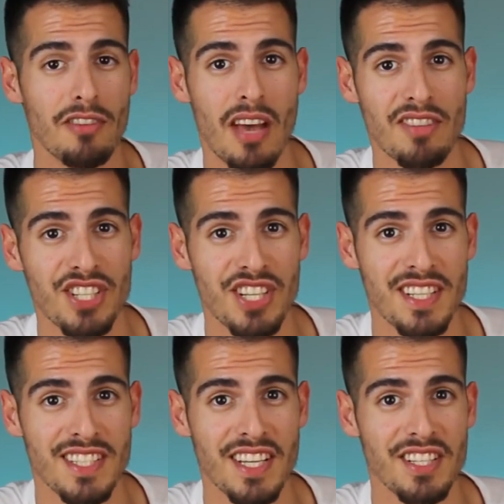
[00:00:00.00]
you have a
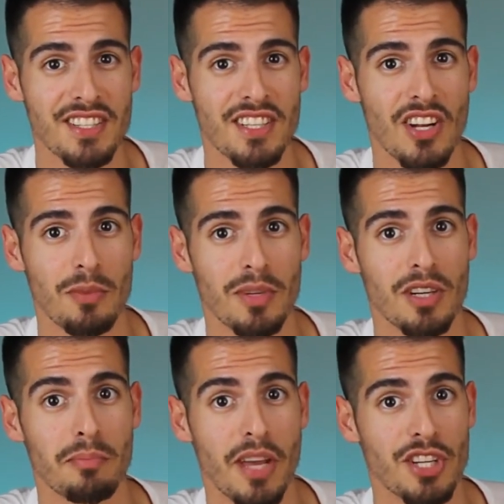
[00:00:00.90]
GST HST
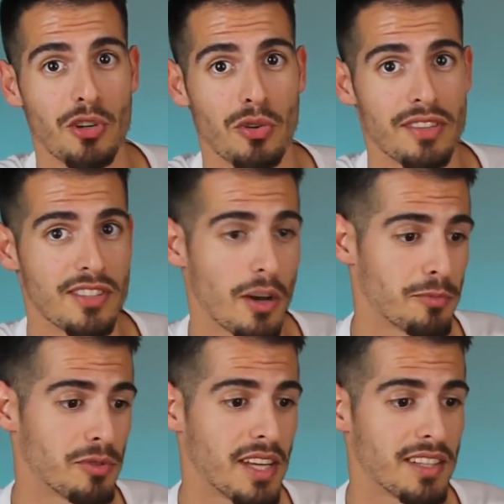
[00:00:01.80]
number, make sure it's
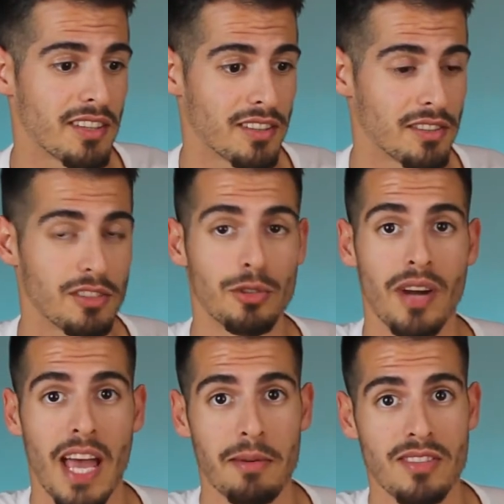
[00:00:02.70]
up to date on
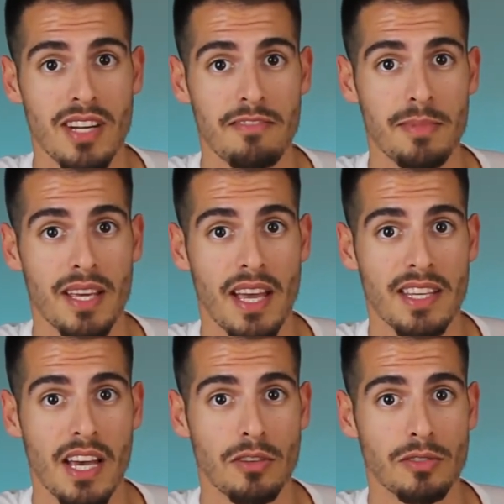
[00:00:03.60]
your Amazon FBA
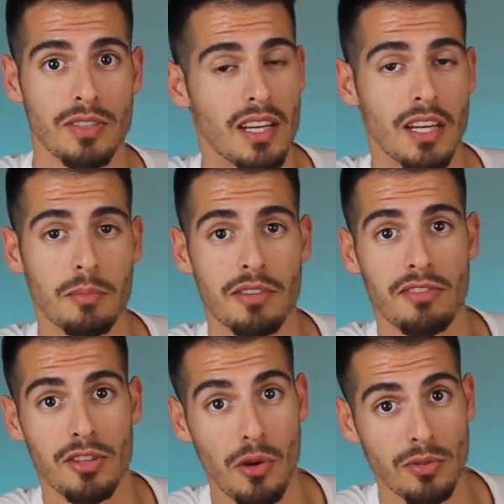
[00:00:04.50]
account.
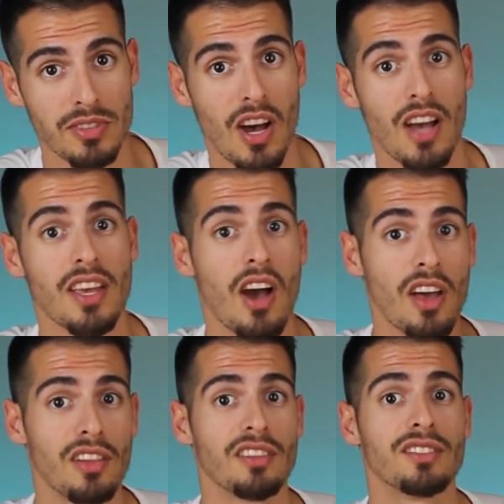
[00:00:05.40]
If you don't, I
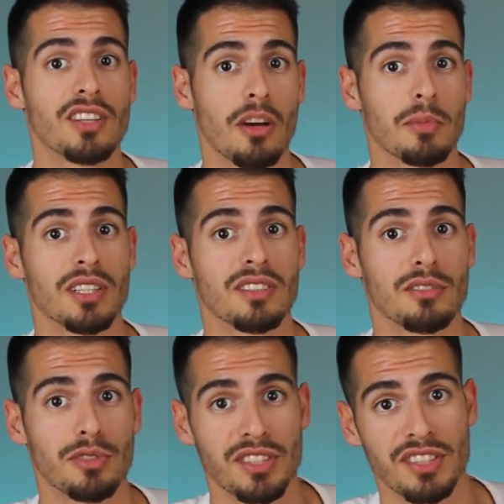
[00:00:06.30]
highly
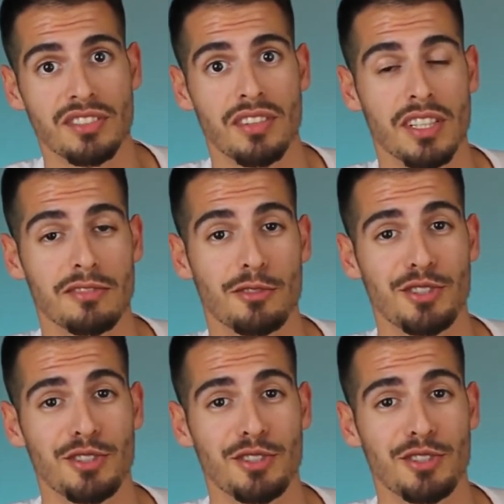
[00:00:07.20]
recommend registering for